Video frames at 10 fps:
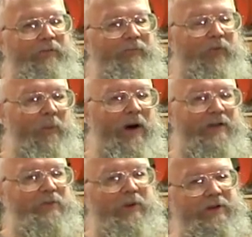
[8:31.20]
from
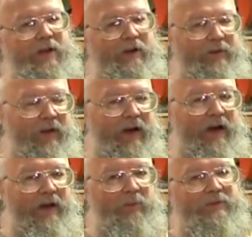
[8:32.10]
us reaching out to
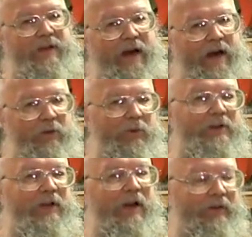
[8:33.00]
God, it was God
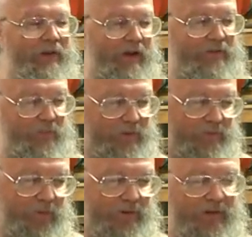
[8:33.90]
reaching out to us with His
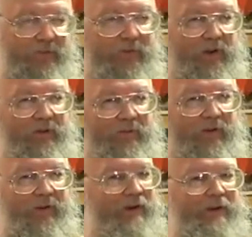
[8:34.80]
mercy and forgiveness.